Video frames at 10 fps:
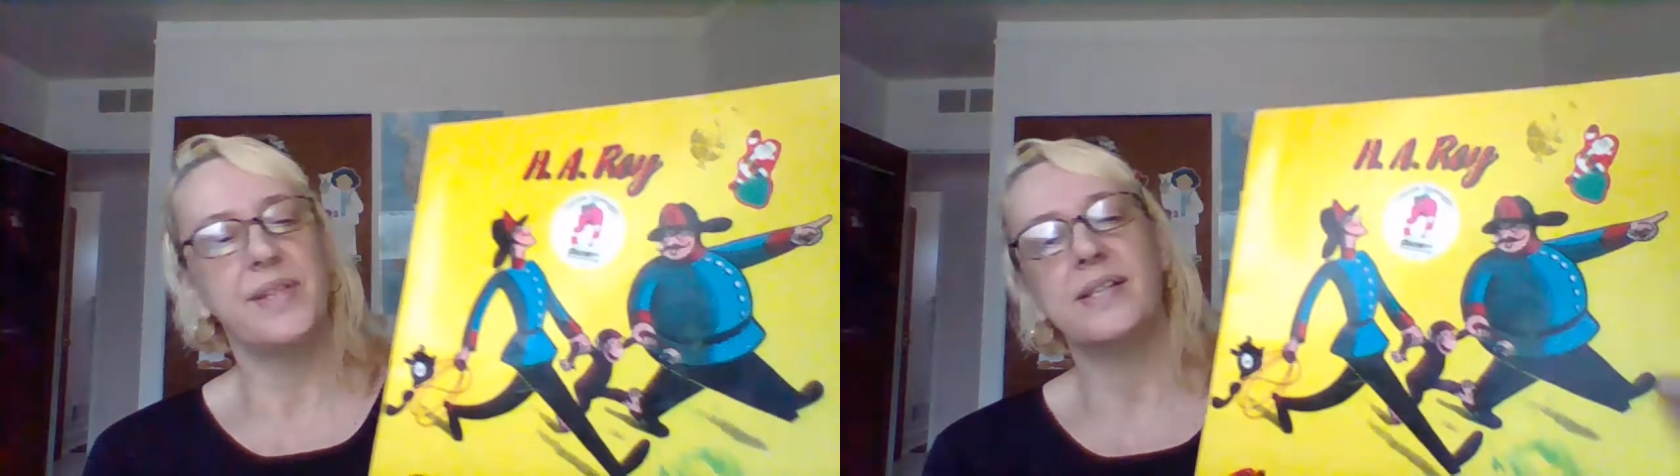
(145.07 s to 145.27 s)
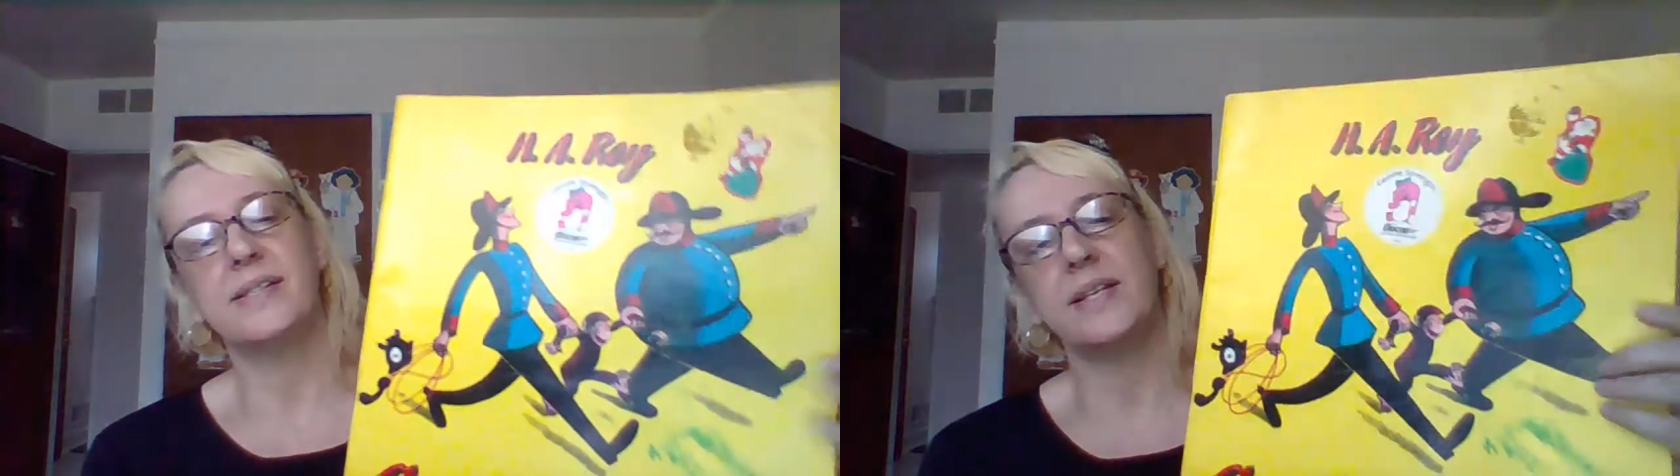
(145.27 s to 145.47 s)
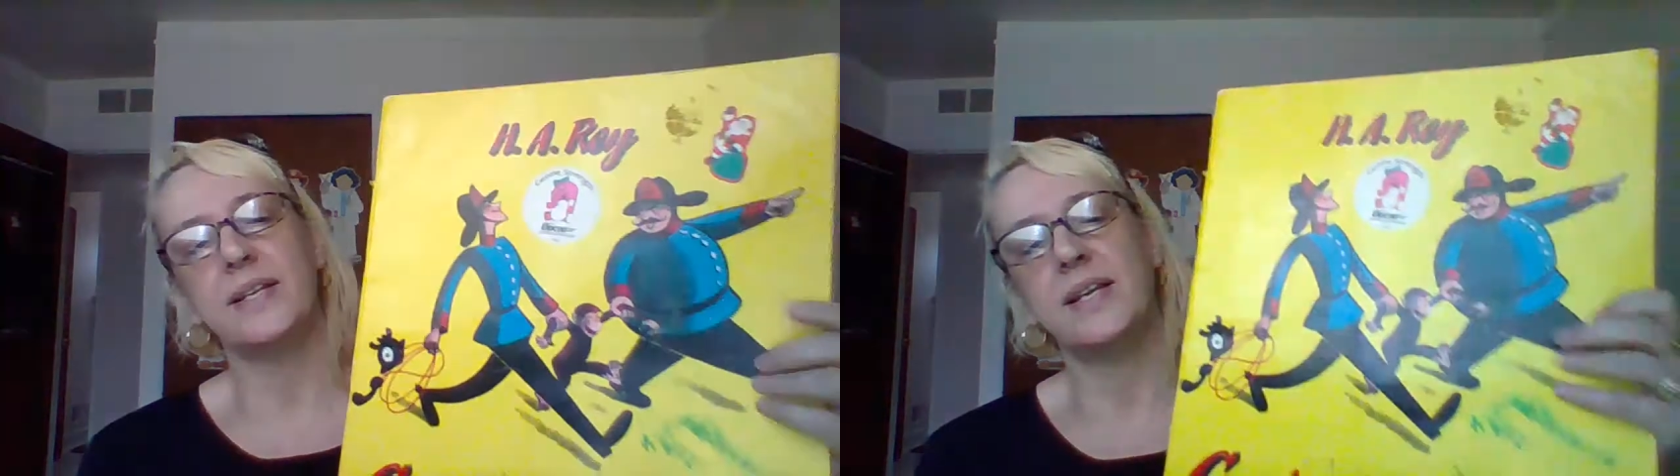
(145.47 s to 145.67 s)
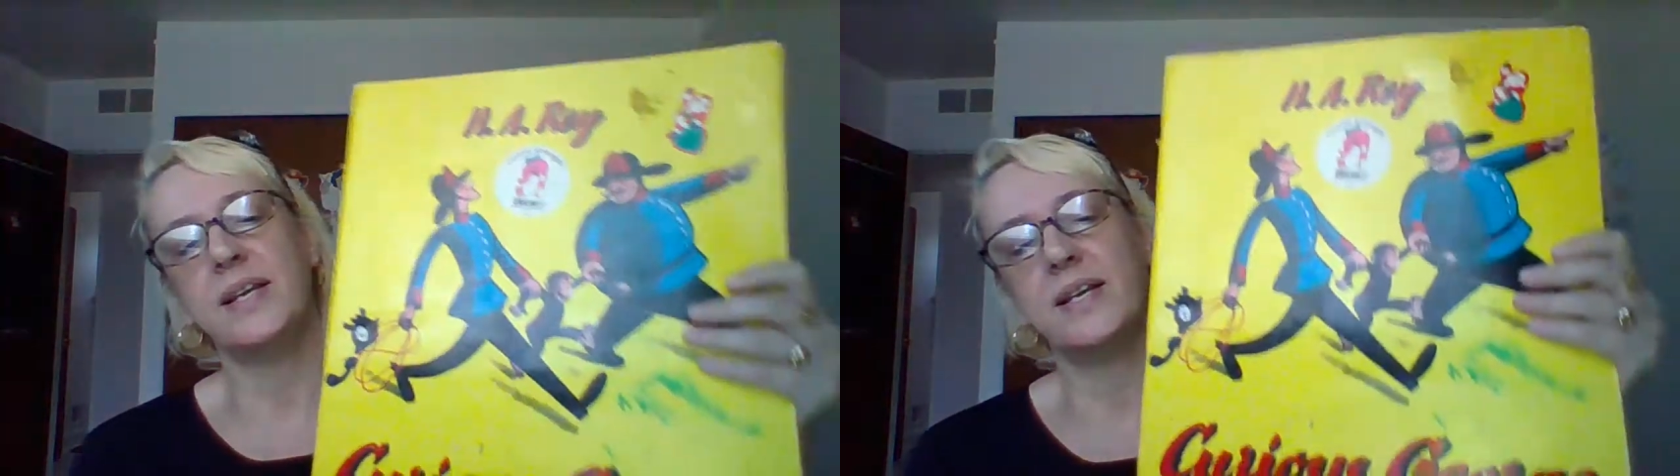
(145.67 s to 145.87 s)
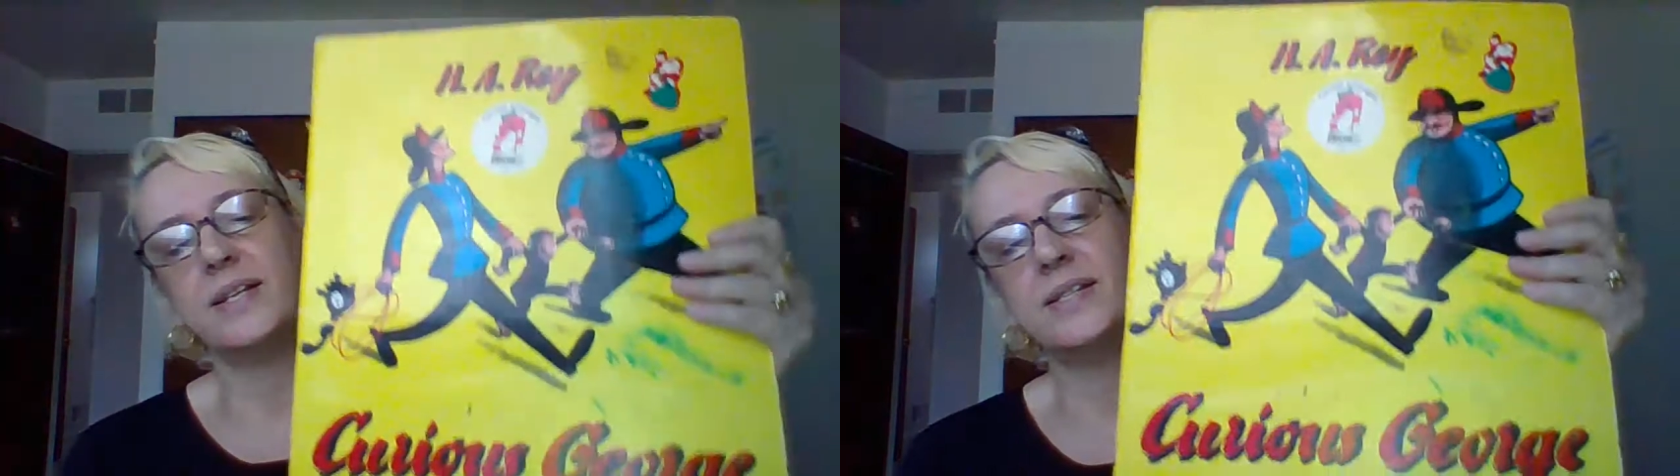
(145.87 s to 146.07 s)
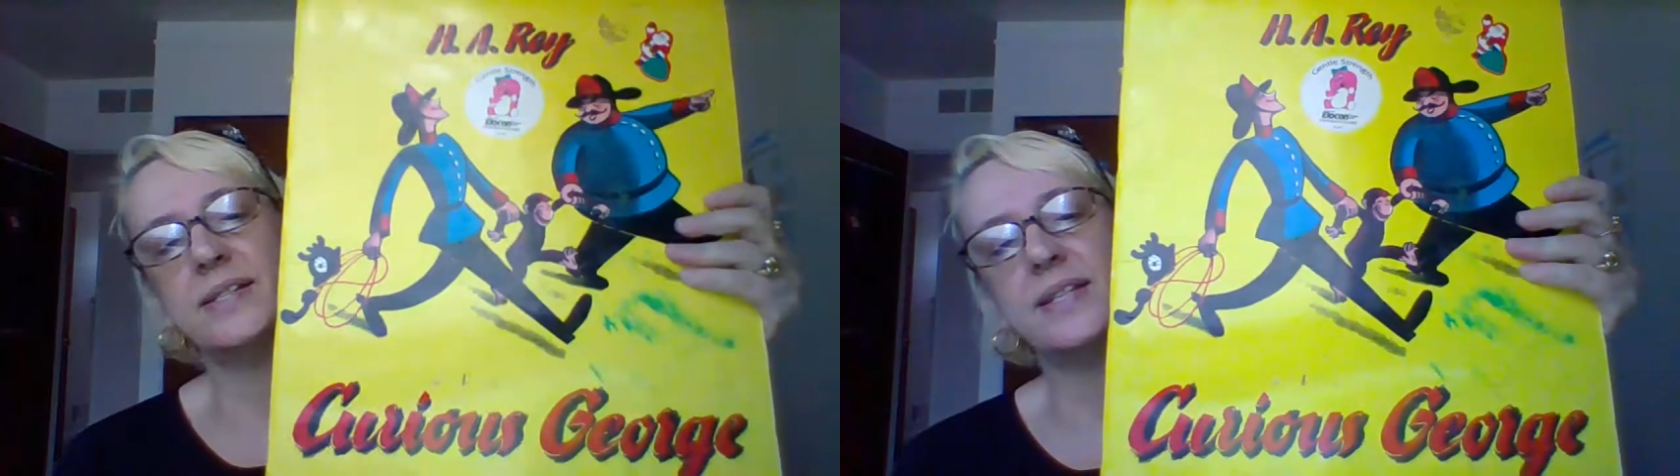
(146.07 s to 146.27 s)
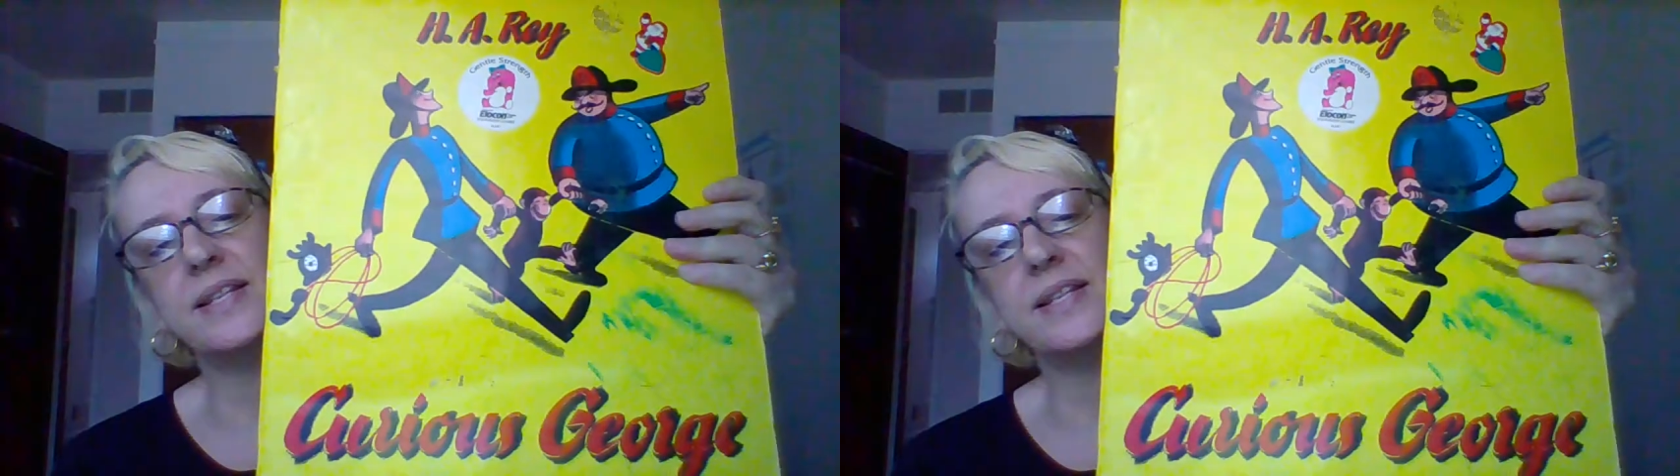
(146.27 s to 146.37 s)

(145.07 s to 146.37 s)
this is